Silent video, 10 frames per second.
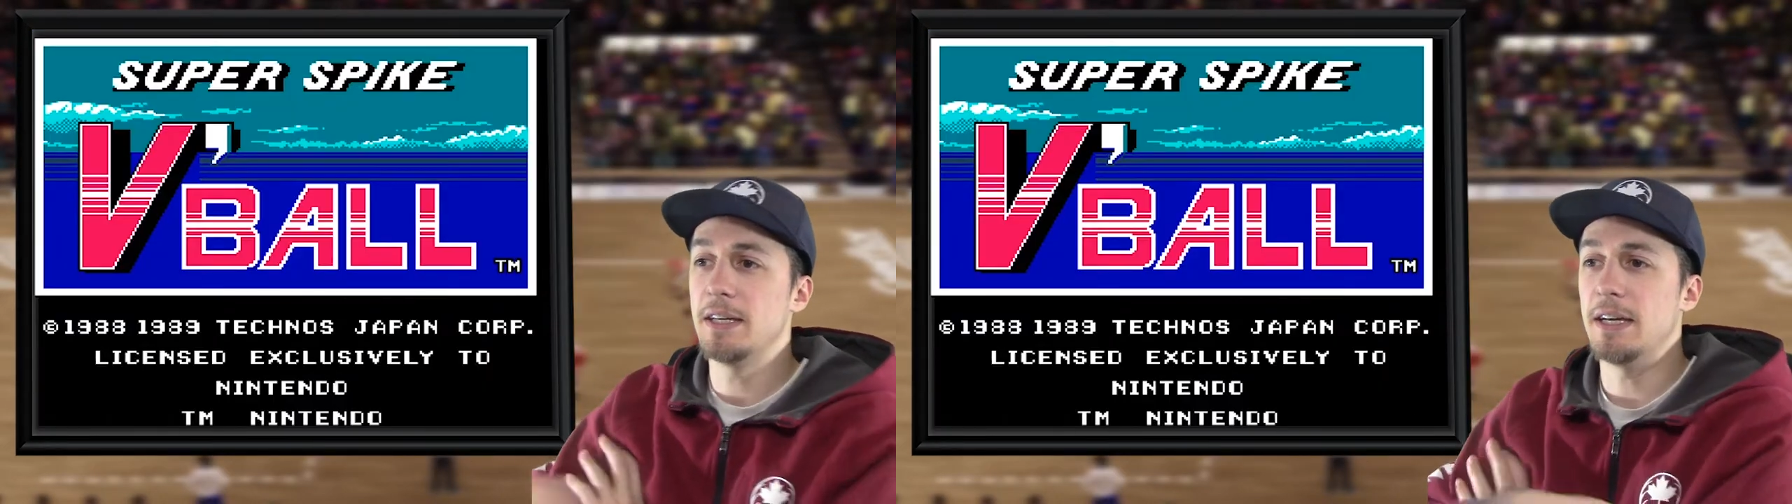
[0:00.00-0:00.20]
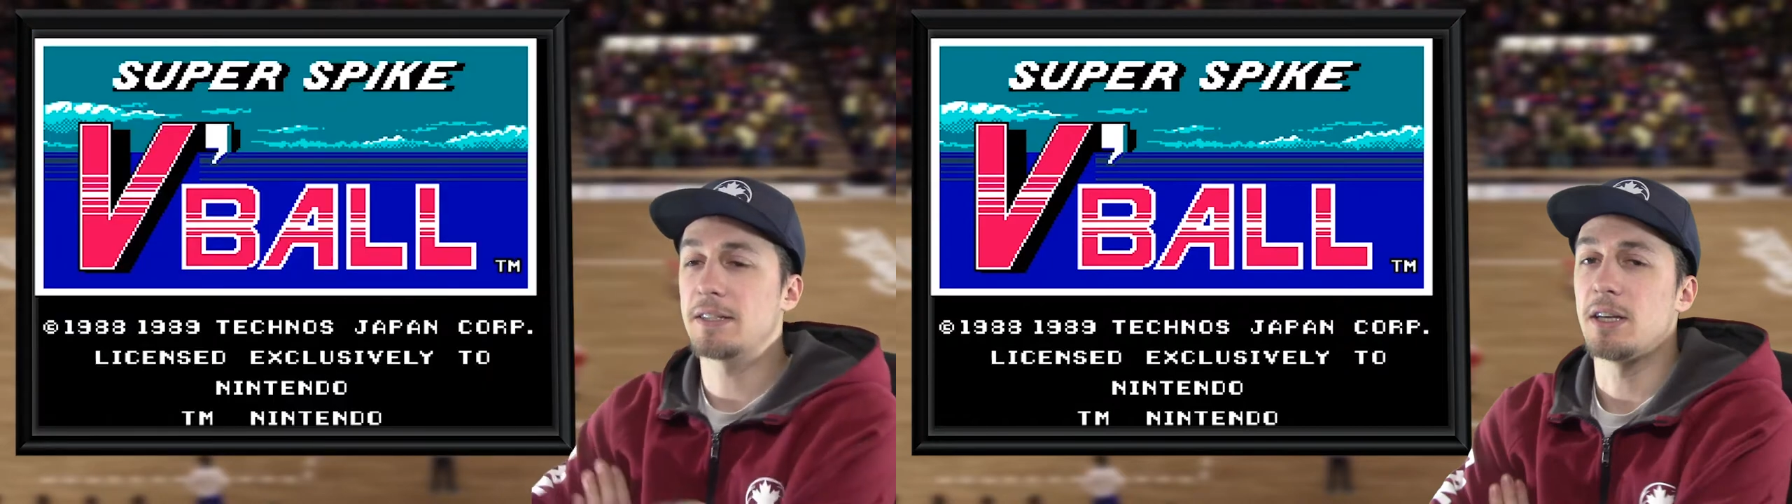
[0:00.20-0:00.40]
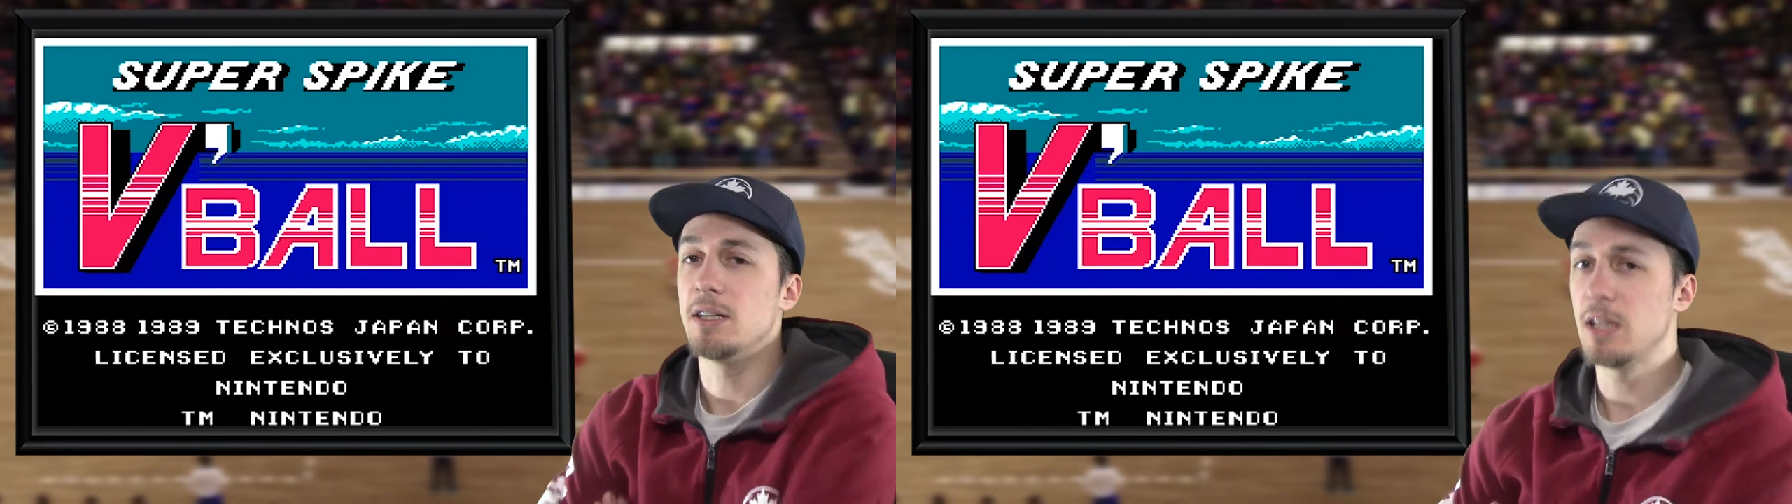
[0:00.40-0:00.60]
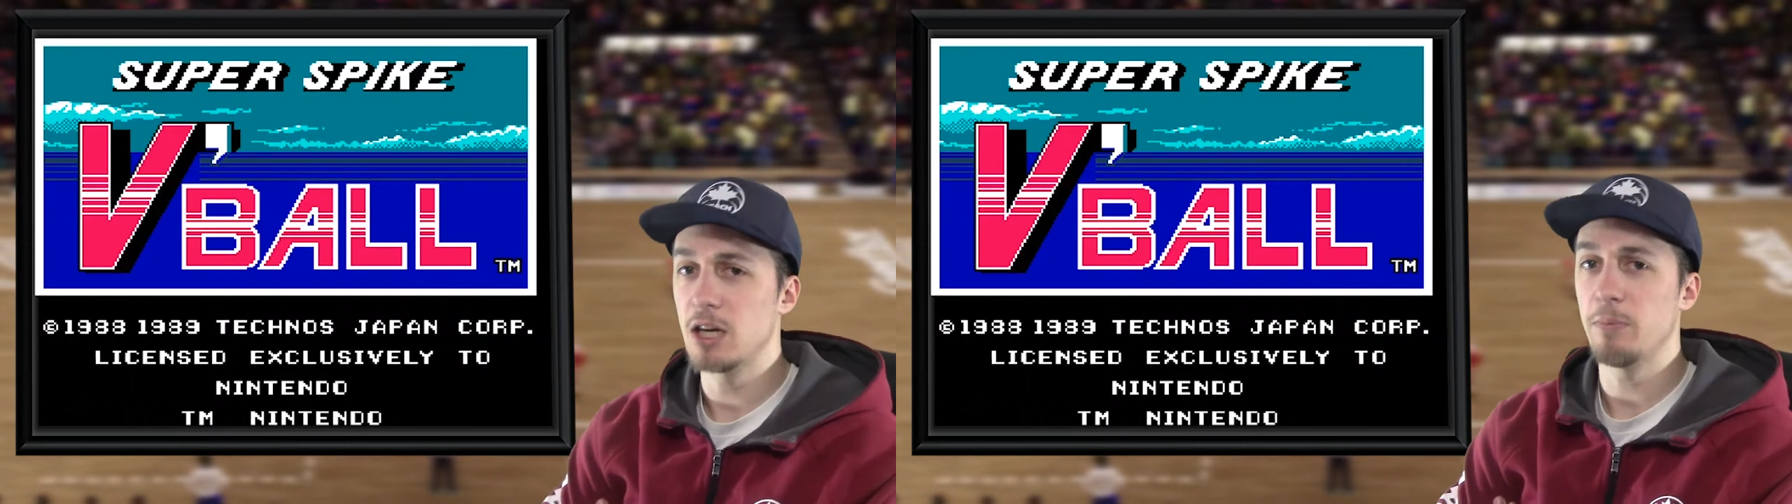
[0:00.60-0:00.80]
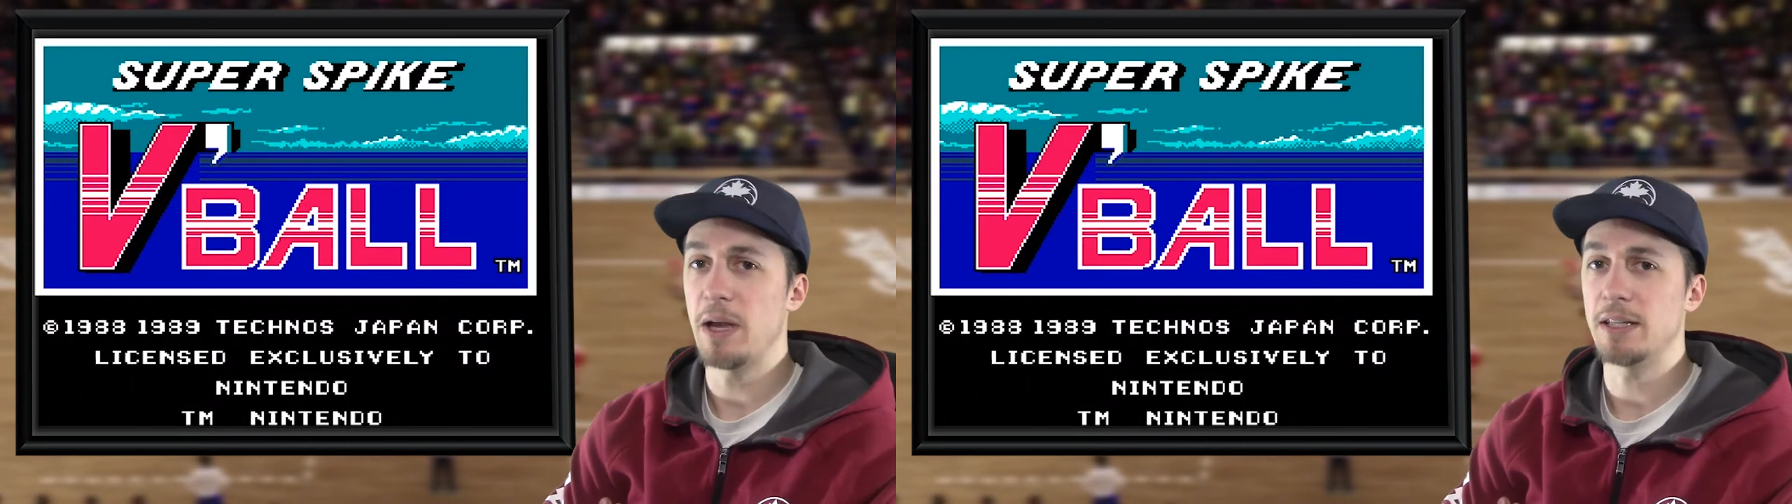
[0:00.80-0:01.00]
it's a
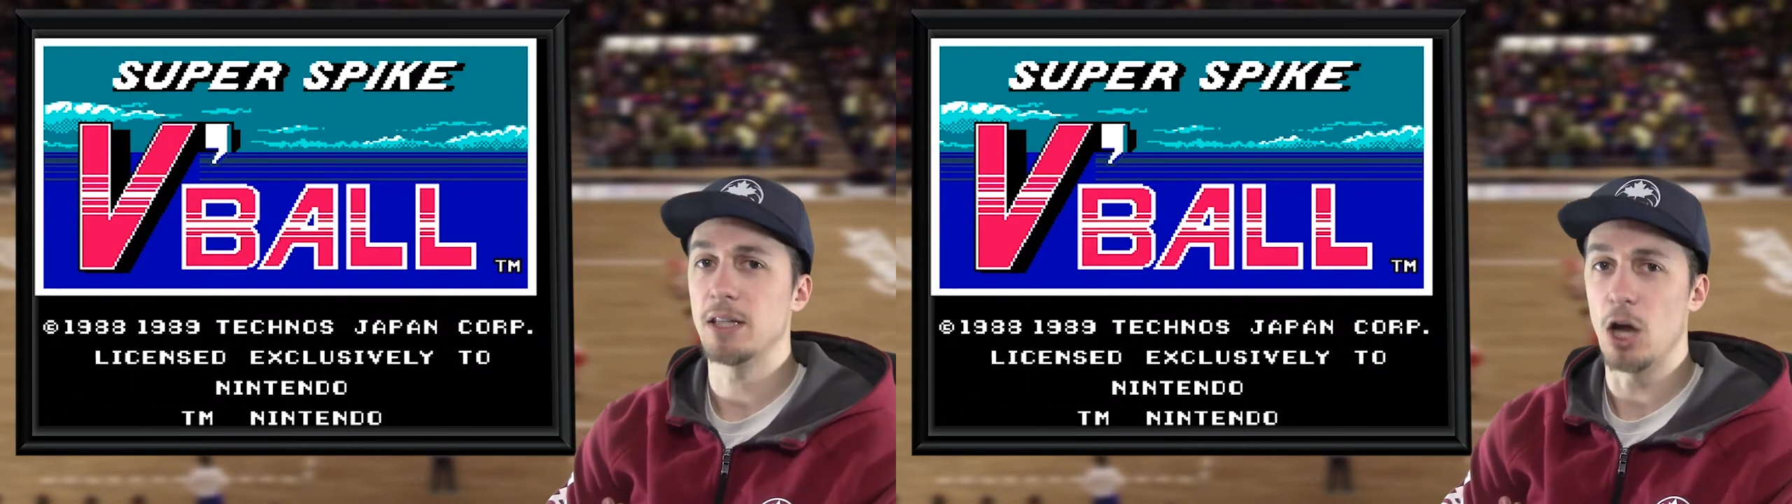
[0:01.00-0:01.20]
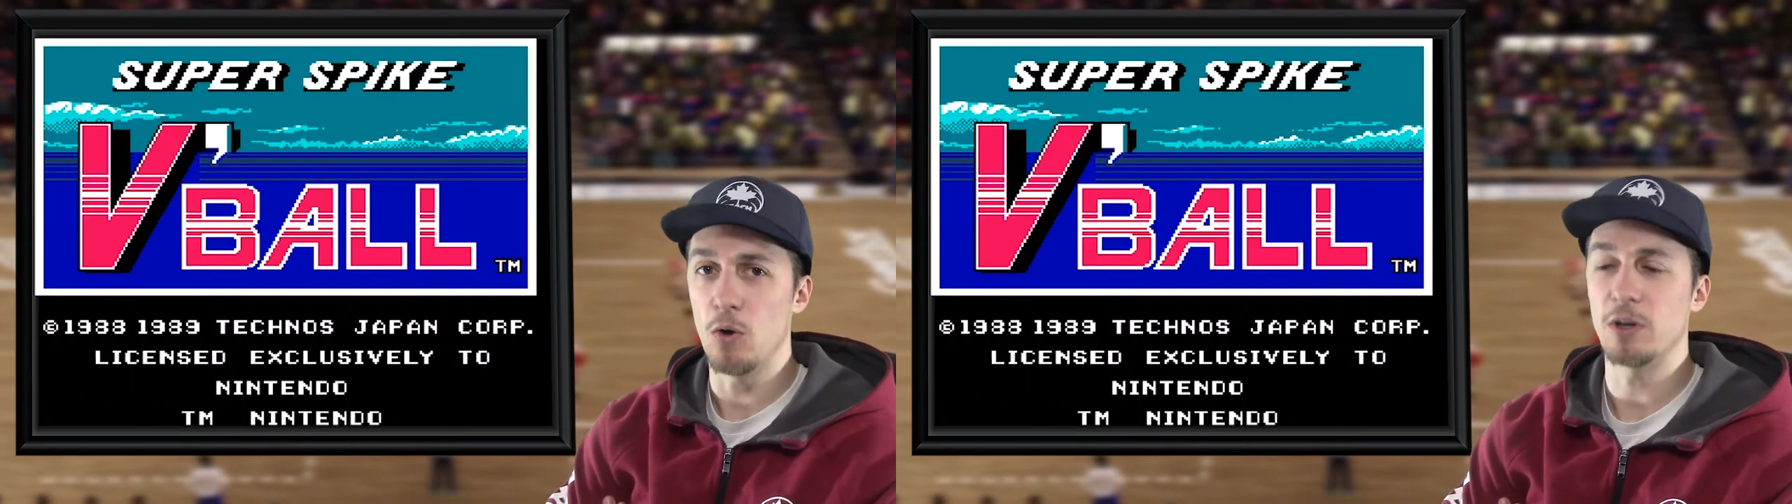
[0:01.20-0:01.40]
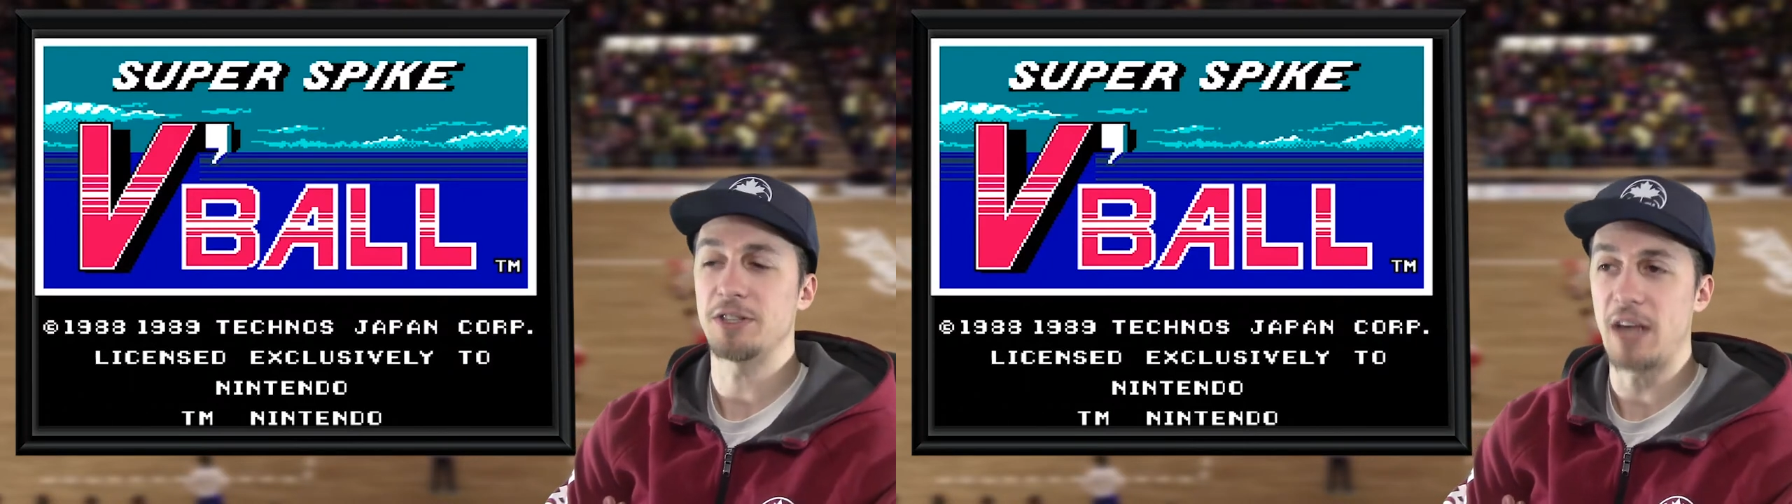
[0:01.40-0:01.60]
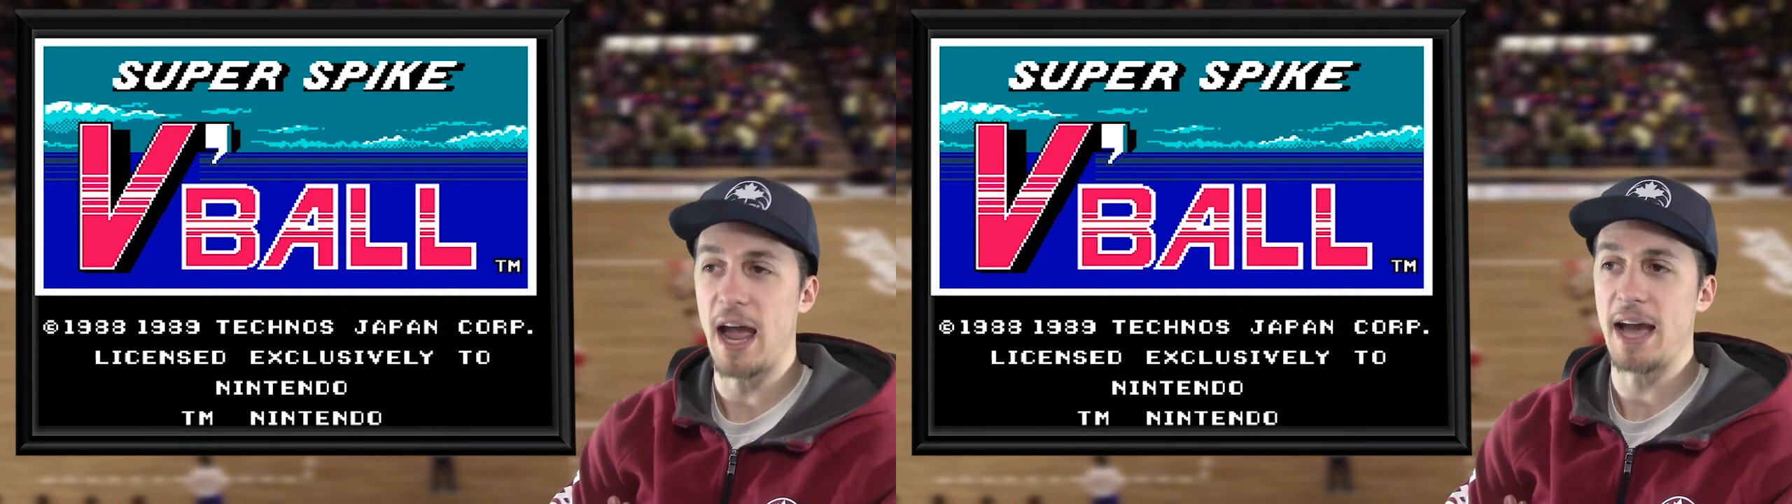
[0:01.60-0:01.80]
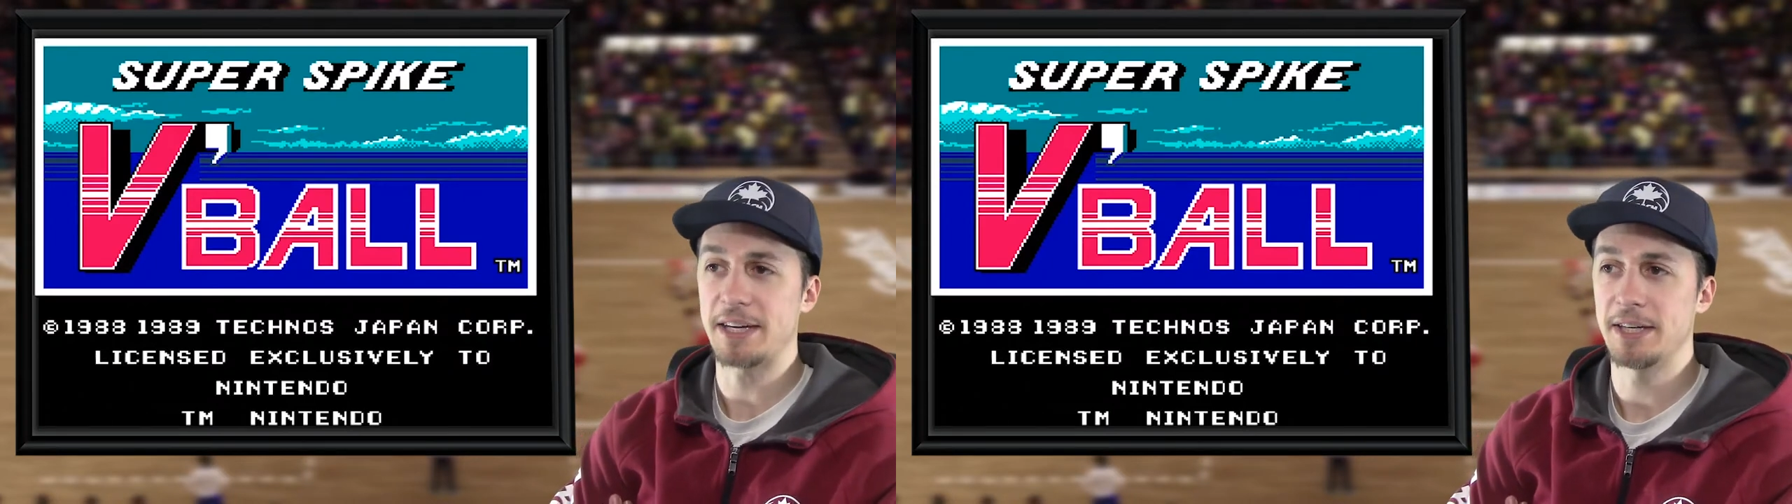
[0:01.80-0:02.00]
little bit lower
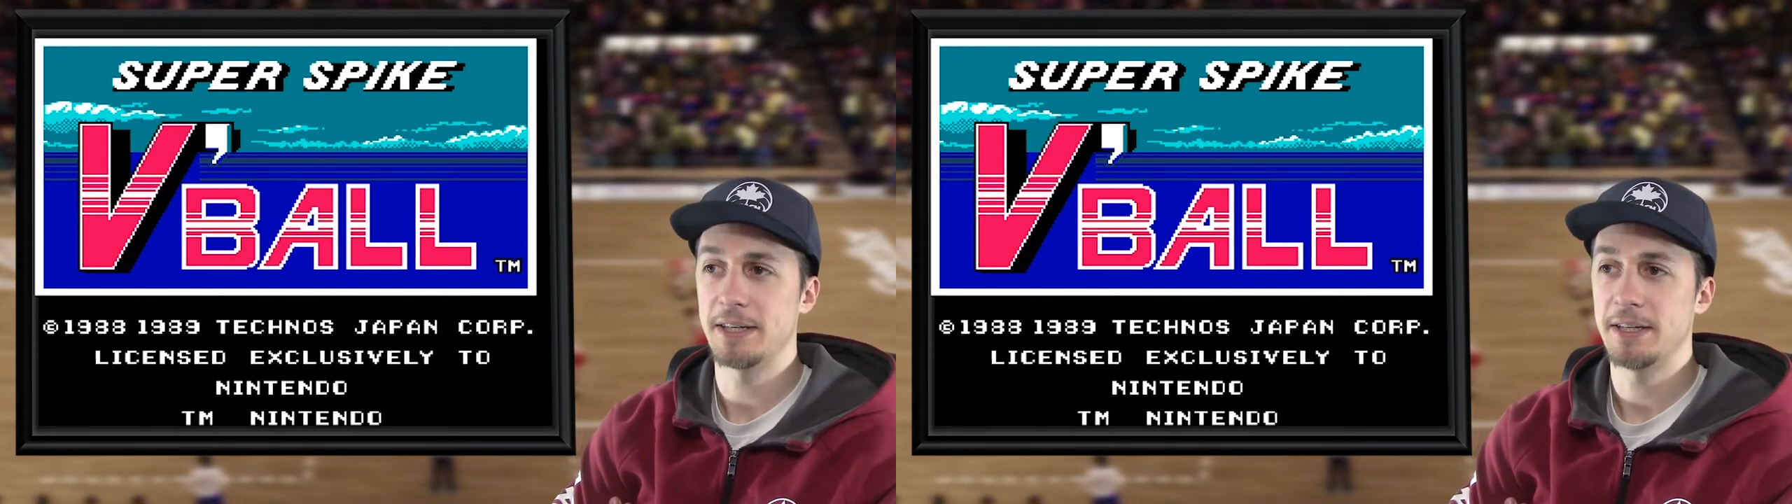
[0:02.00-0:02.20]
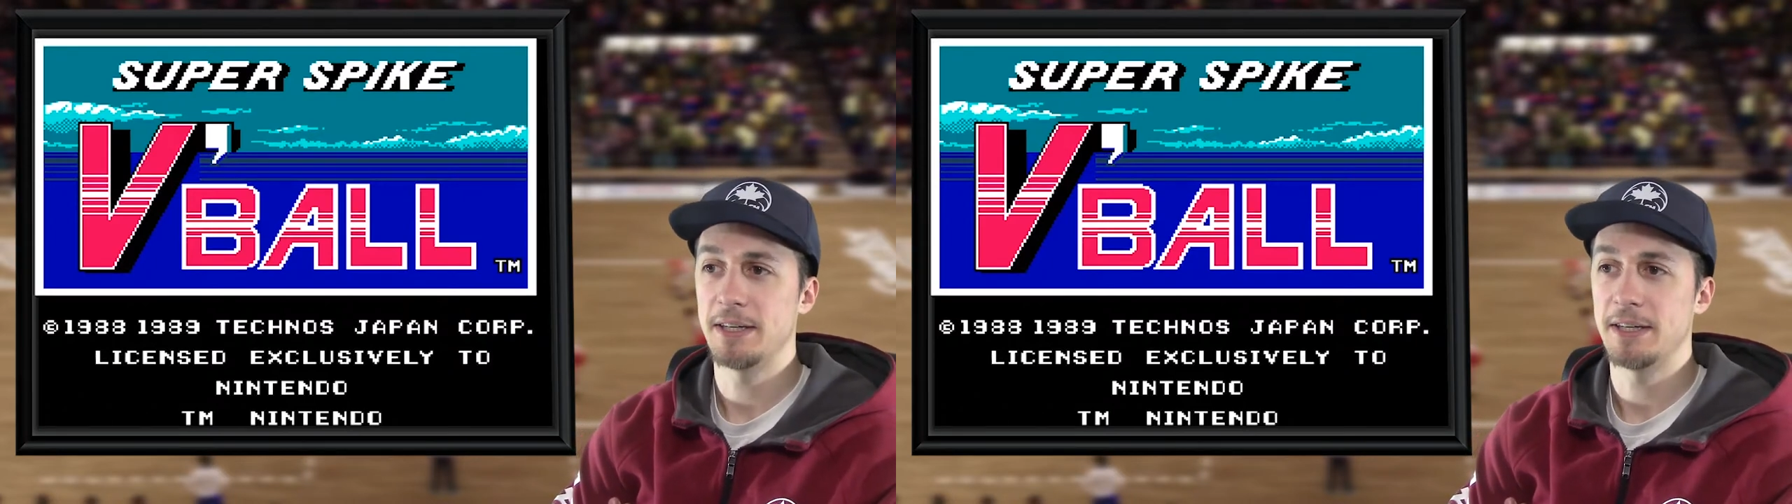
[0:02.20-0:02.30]
tech.